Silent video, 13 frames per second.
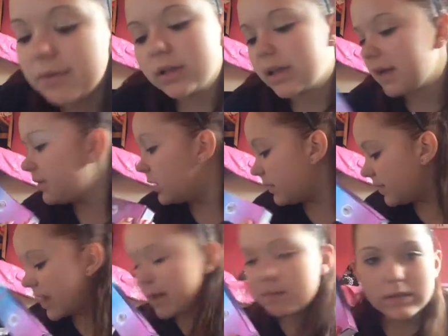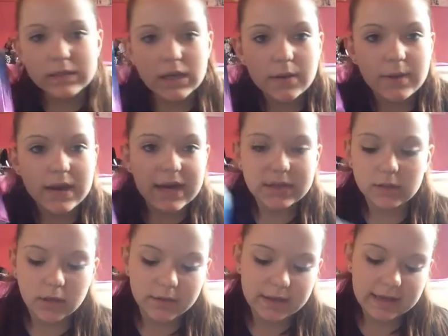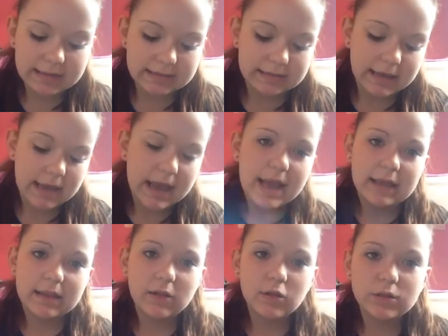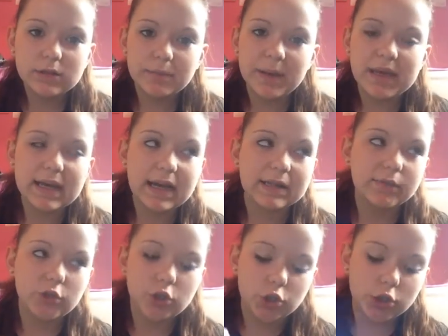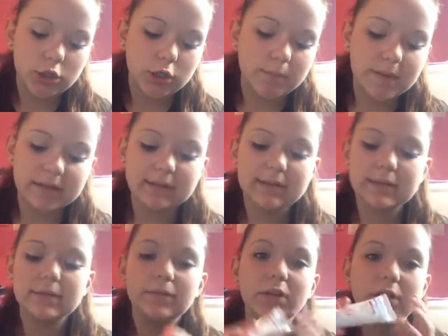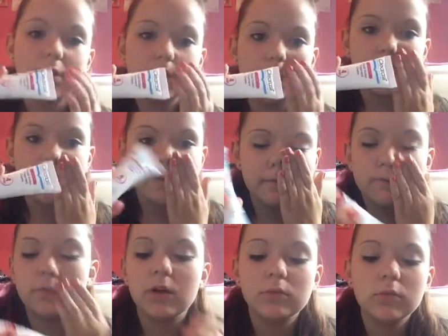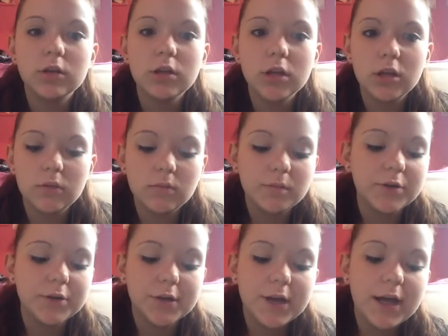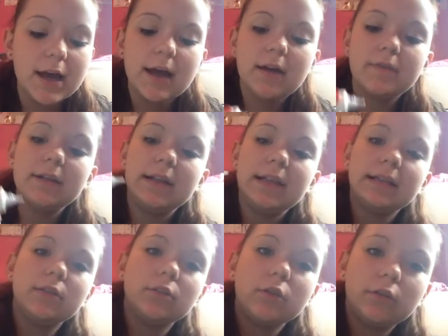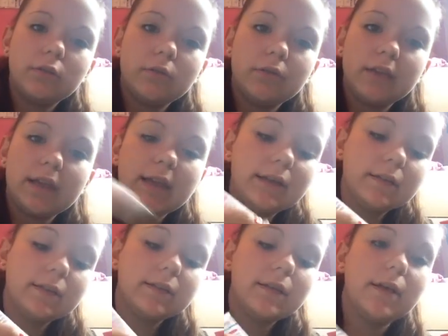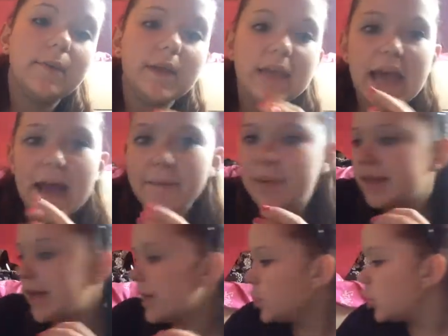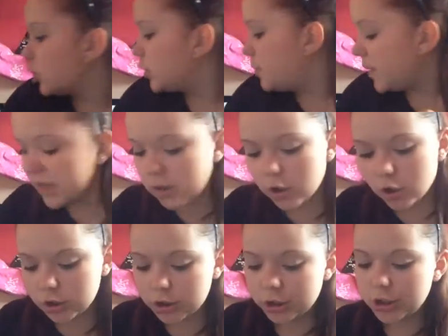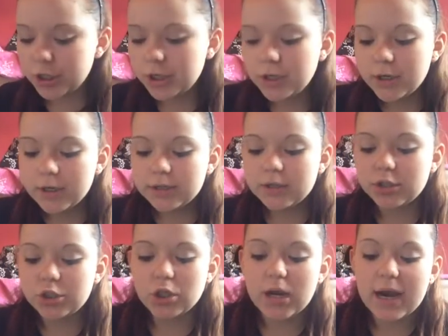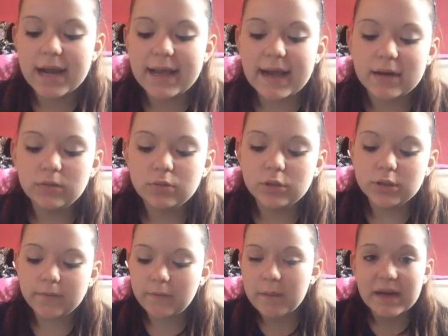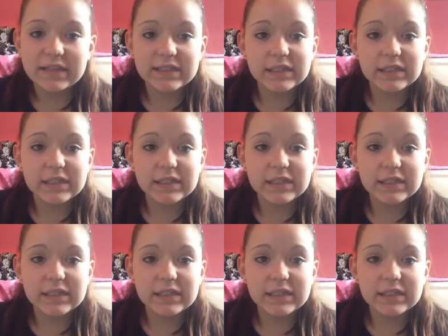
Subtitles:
want to get rid of them. So I got this. It looks a big kind of tube and it's really cute. Well, not cute, but I really like the nozzle thing. So yep, that should be good to try out for my